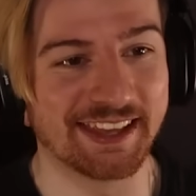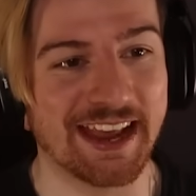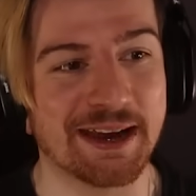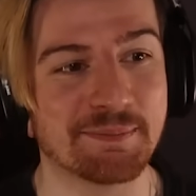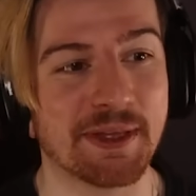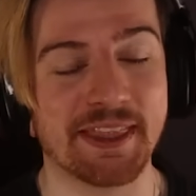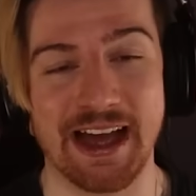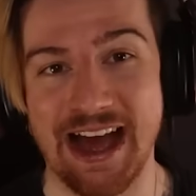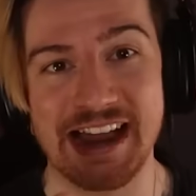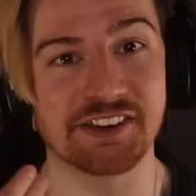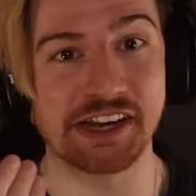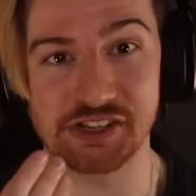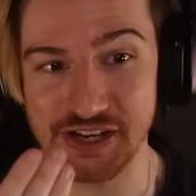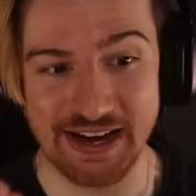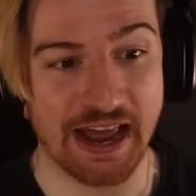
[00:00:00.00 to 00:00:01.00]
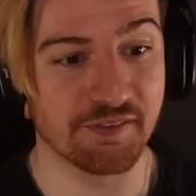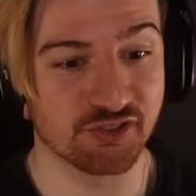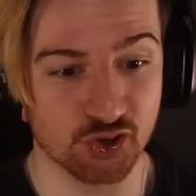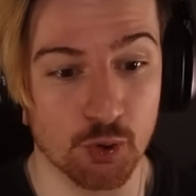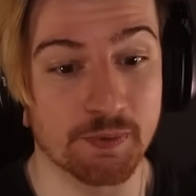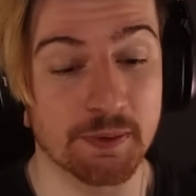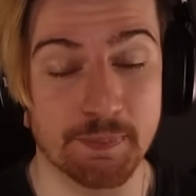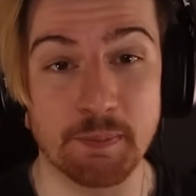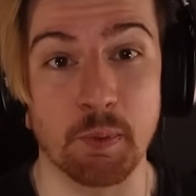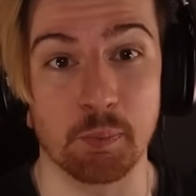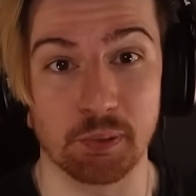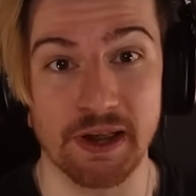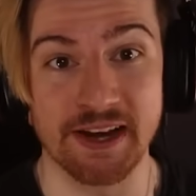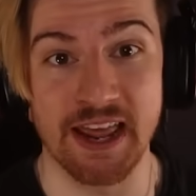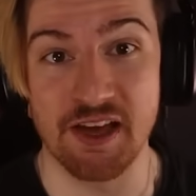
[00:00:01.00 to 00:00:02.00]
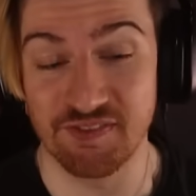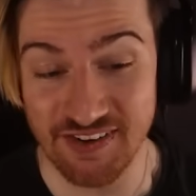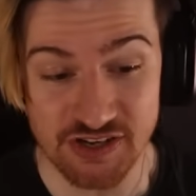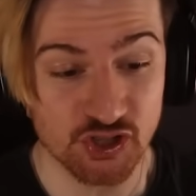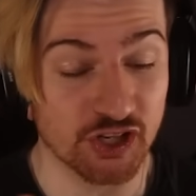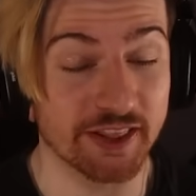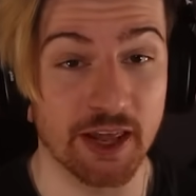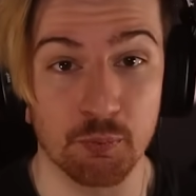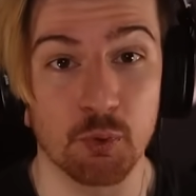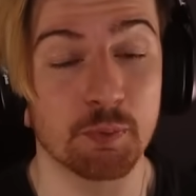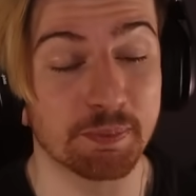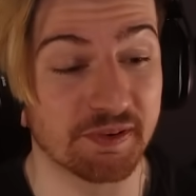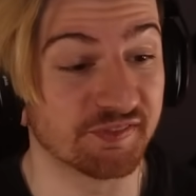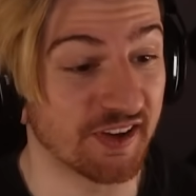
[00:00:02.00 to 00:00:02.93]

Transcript: game, and it has, it's gonna have so many people playing it, eventually they would be